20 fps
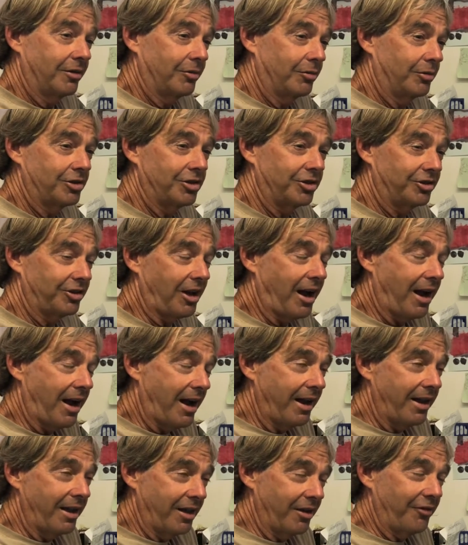which is
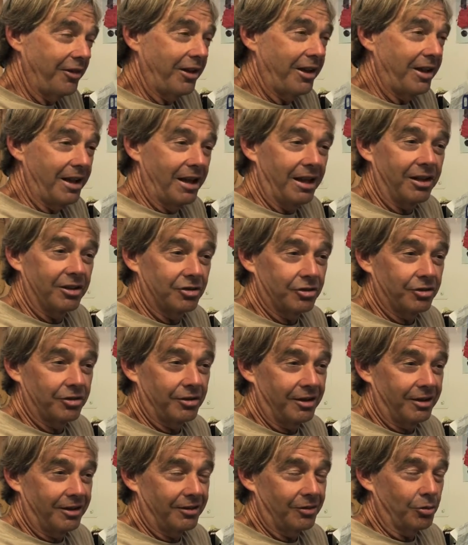IFAS,
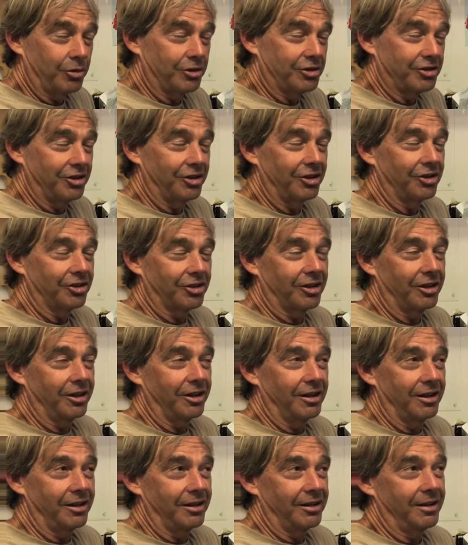which is
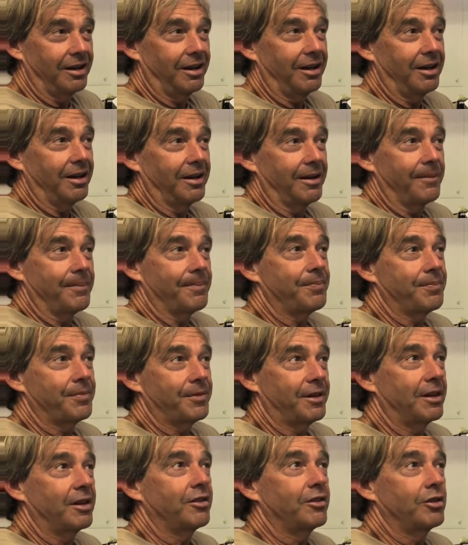the
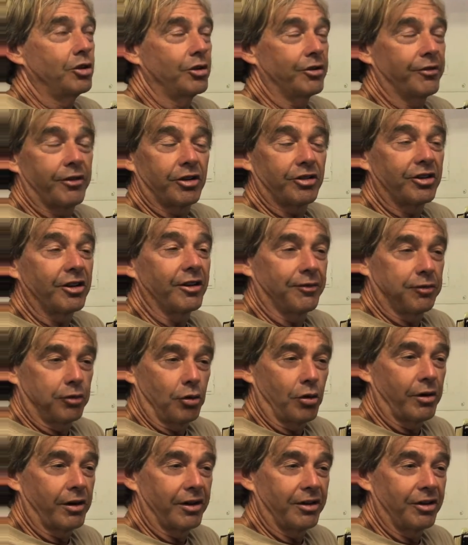University of
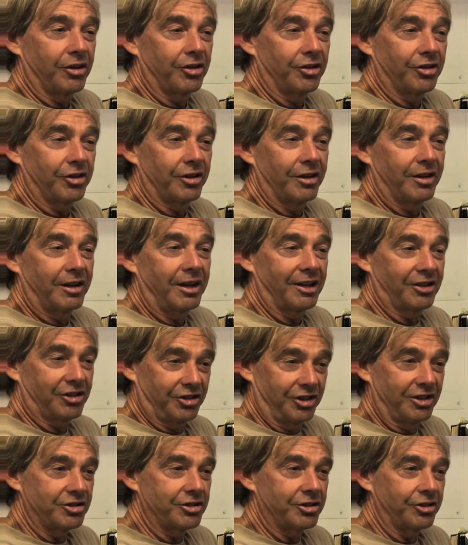Florida's
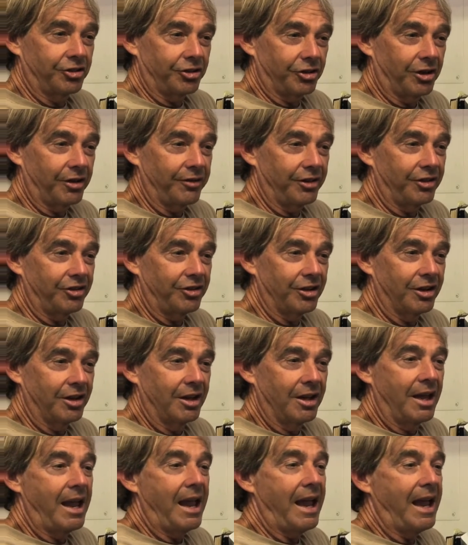Extension Service,
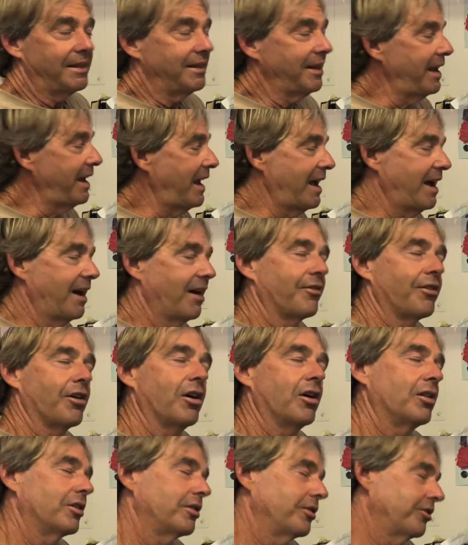and they have
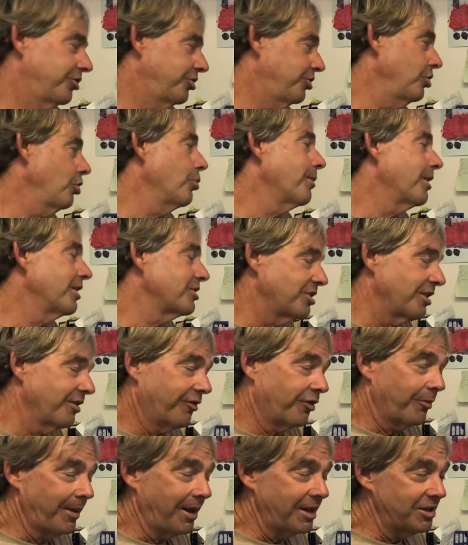so much
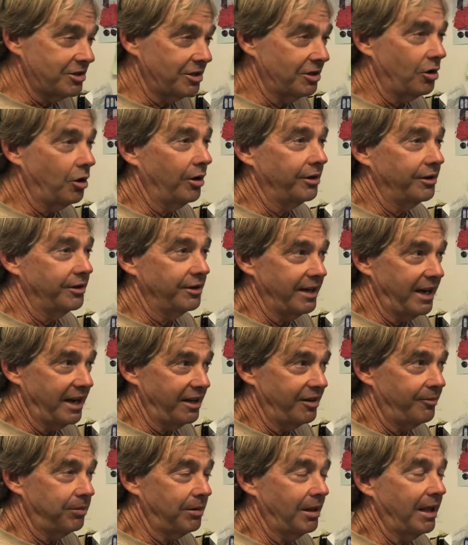information on
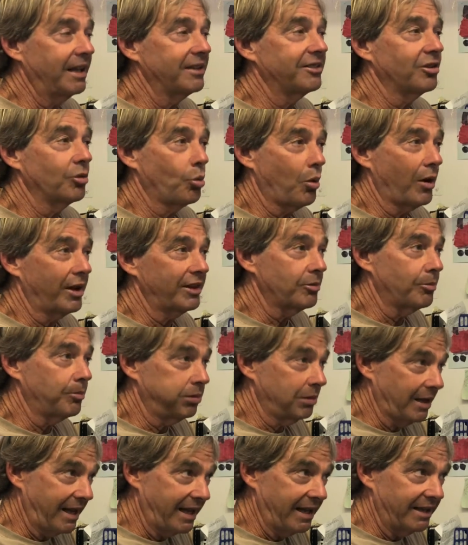native plants and what to
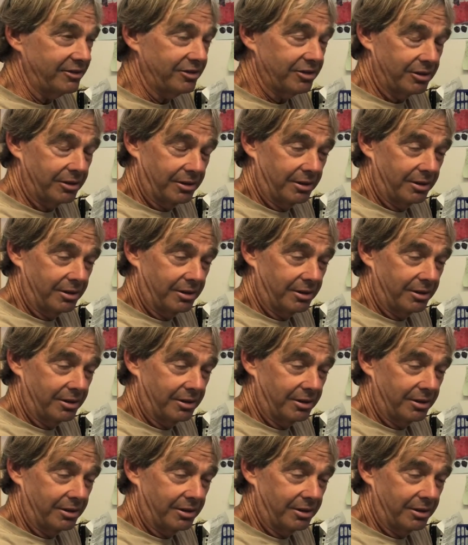plant,